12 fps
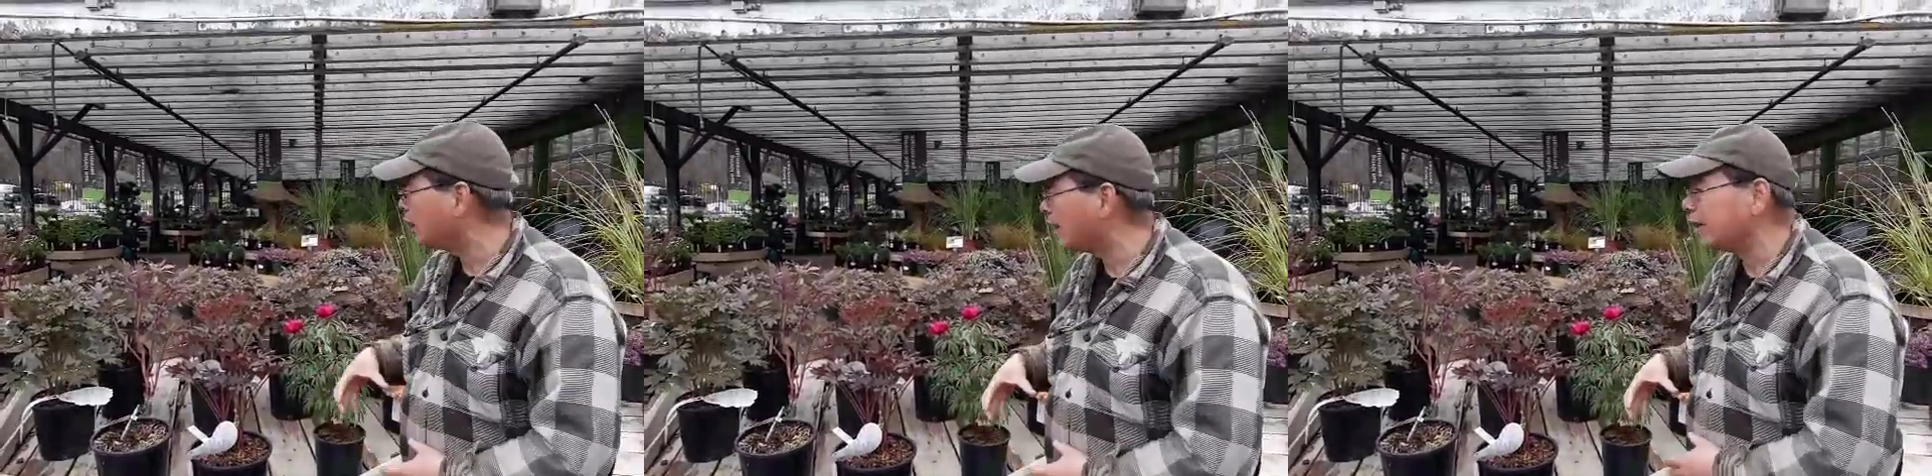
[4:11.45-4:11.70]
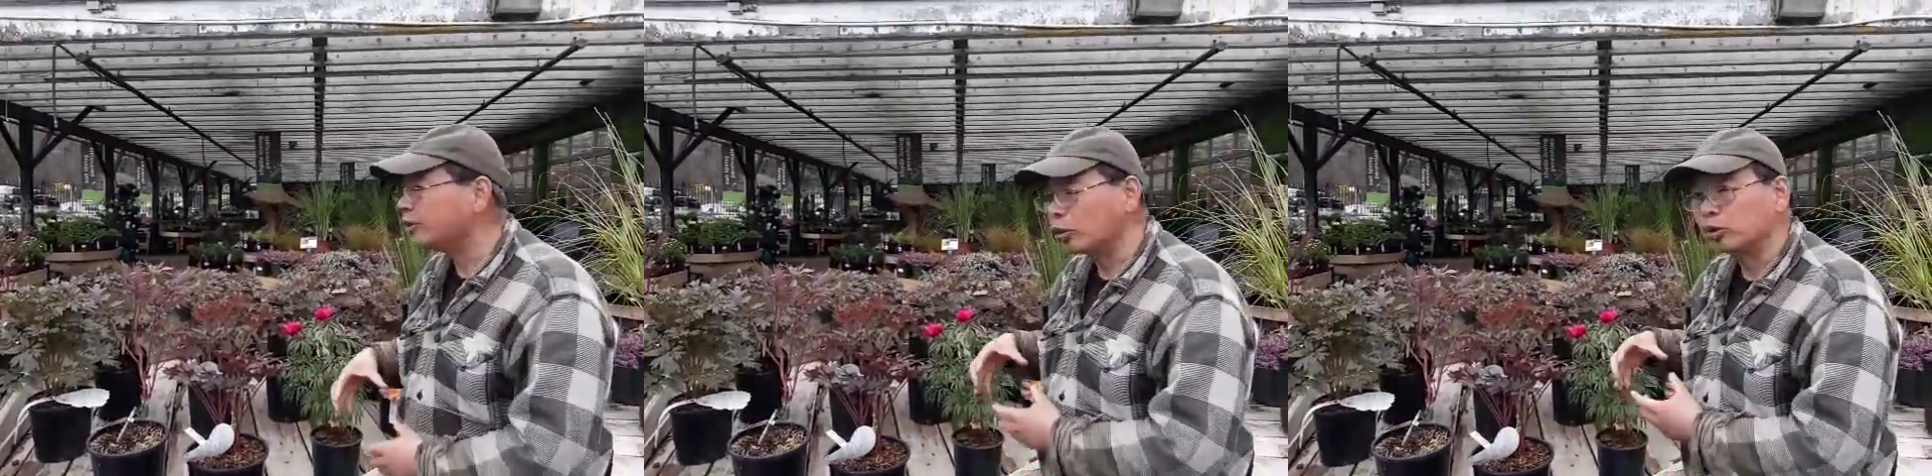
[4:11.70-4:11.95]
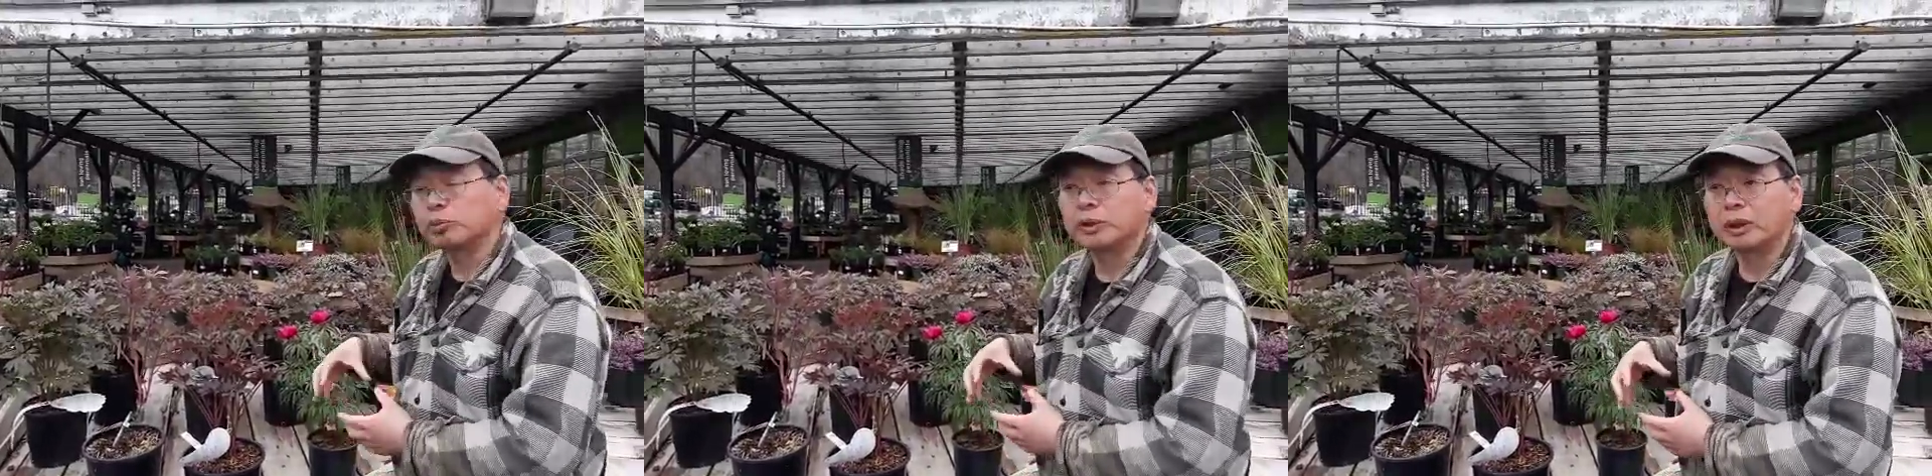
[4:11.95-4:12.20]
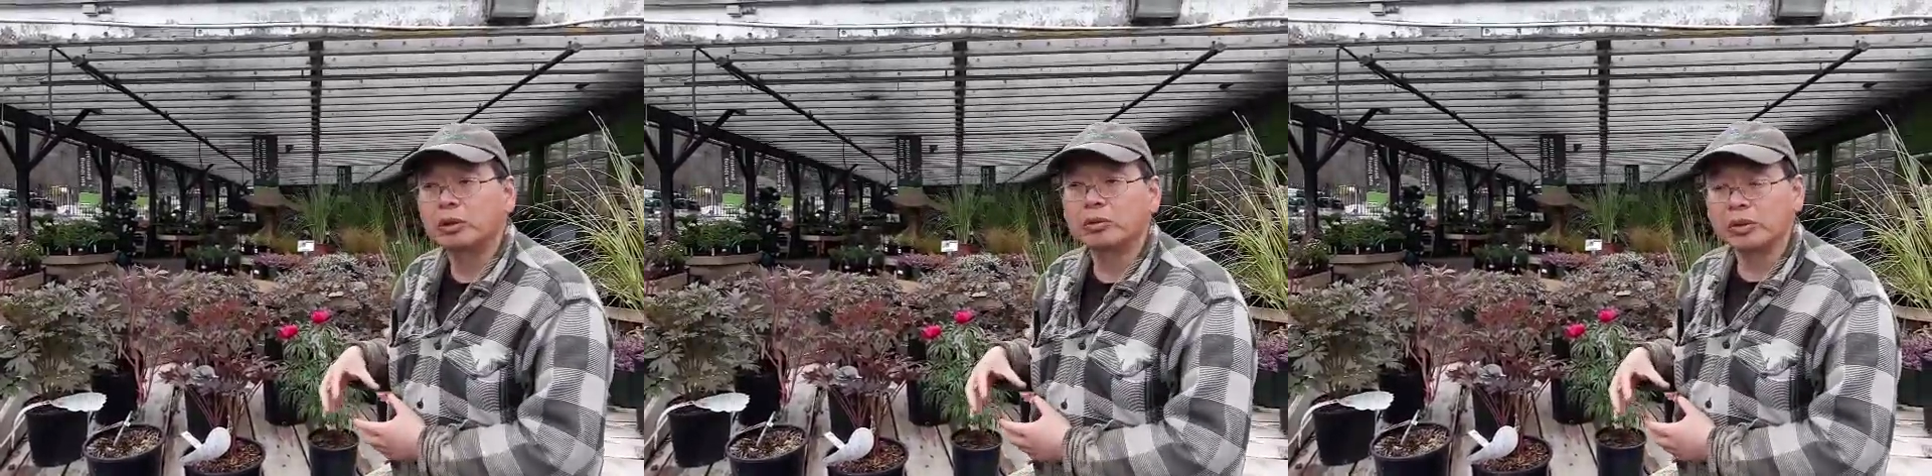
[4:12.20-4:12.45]
and those
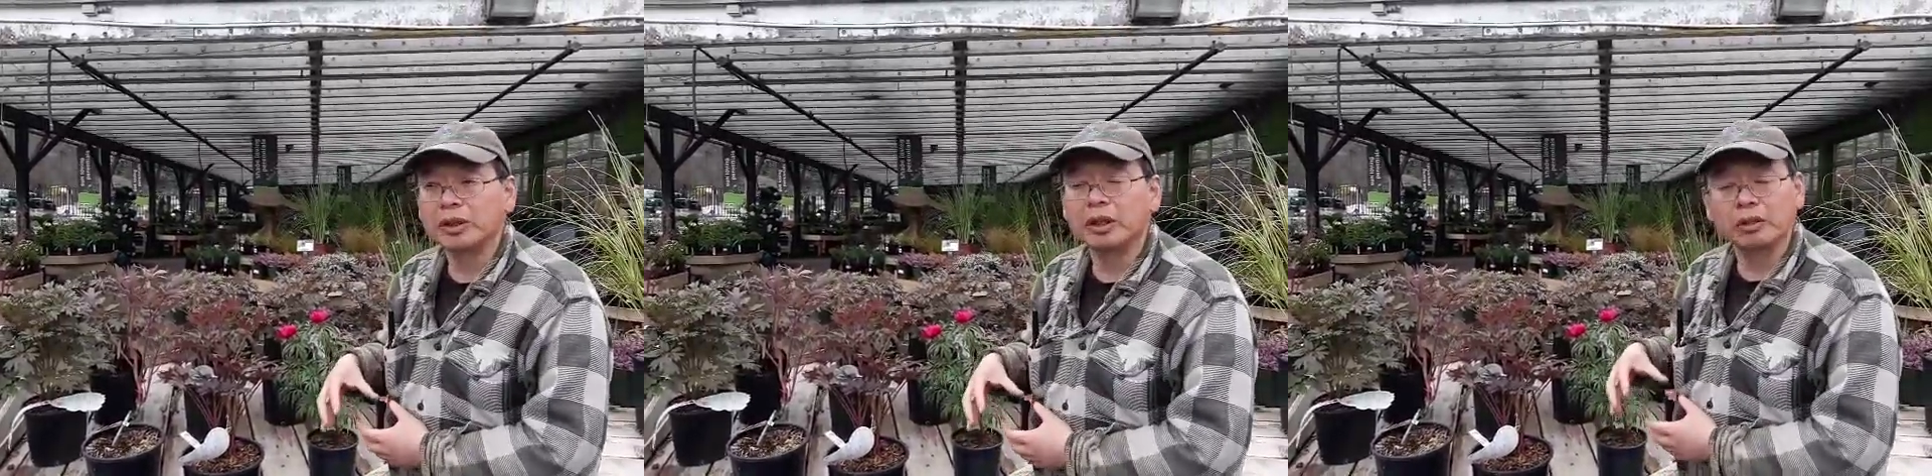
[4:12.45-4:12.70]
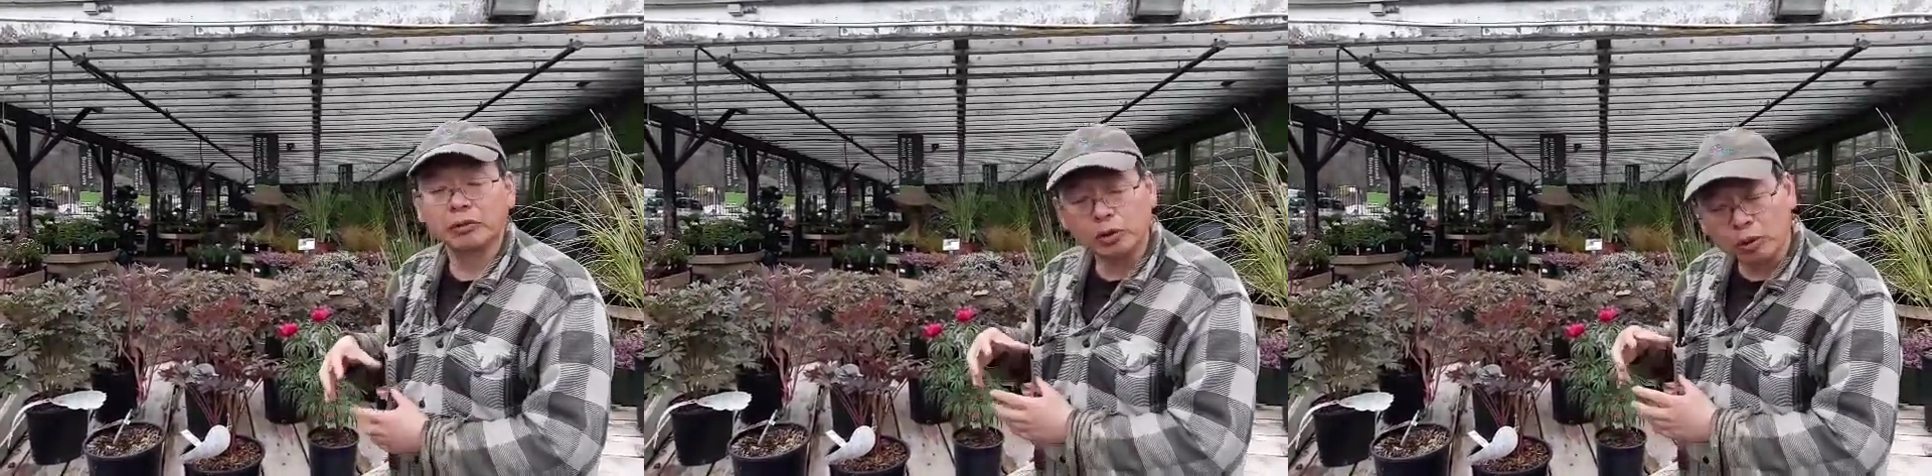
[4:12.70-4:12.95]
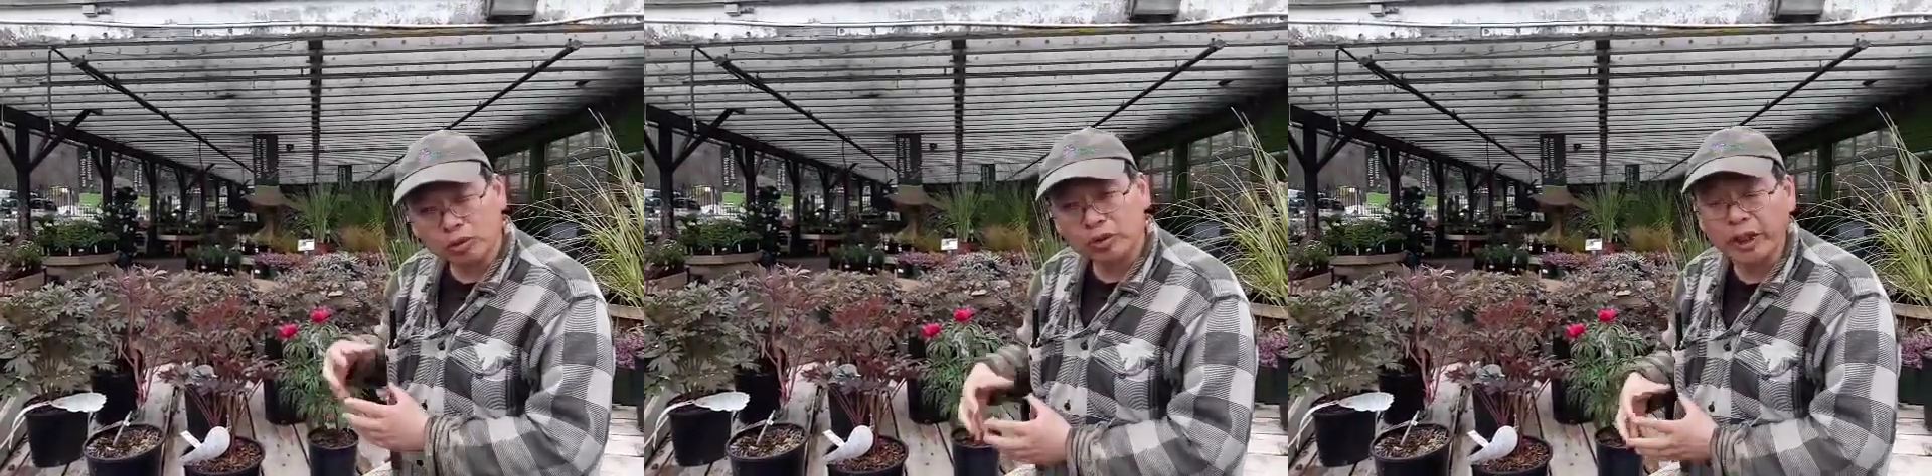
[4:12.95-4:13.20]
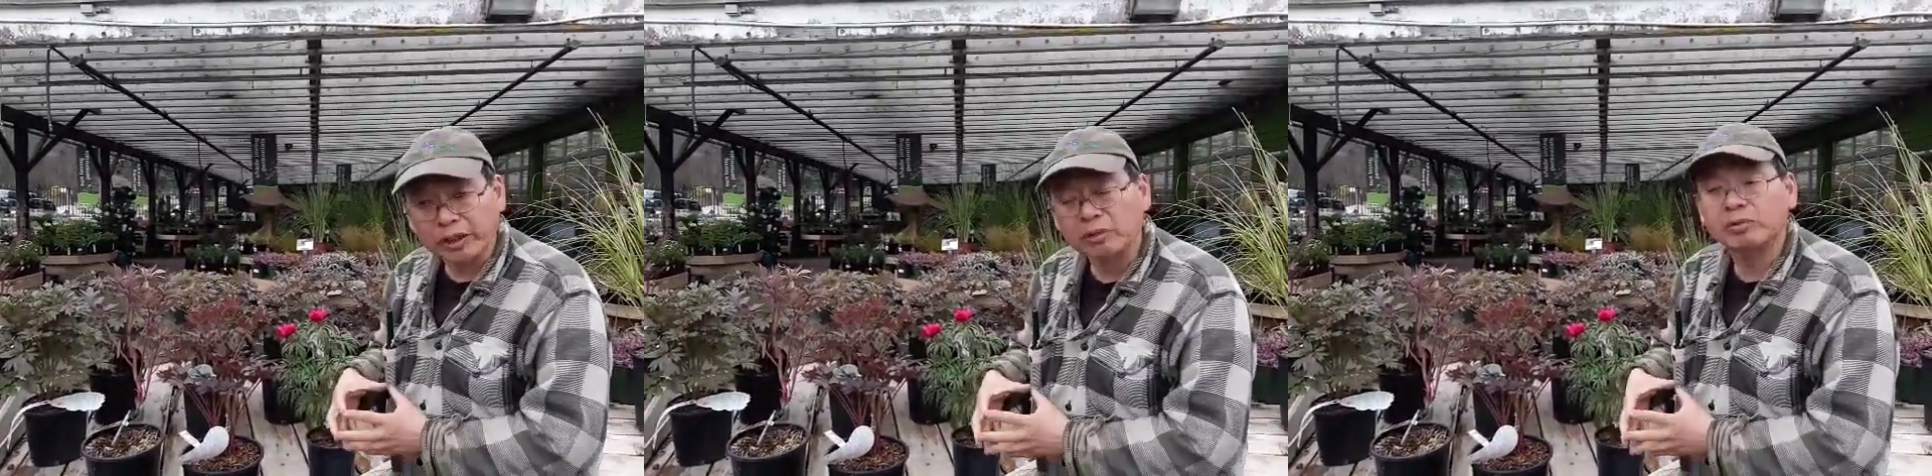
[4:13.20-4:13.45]
particular ones right now, if you don't
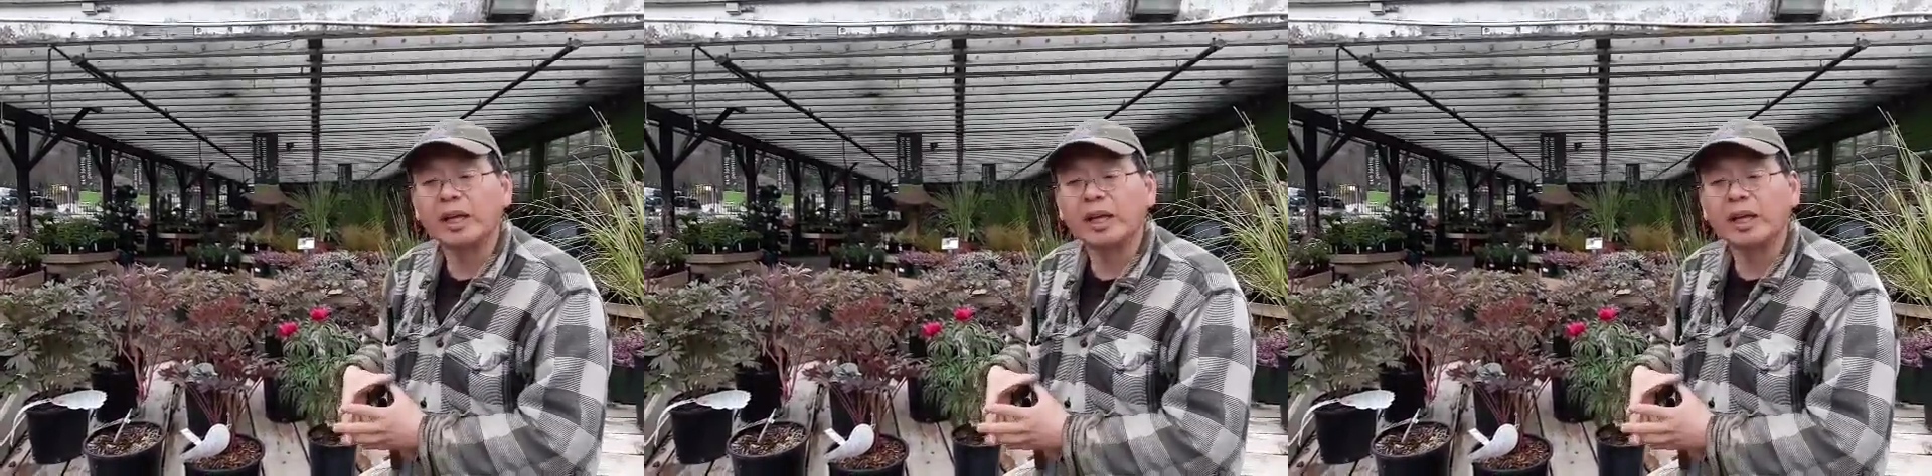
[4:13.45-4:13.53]
stake them,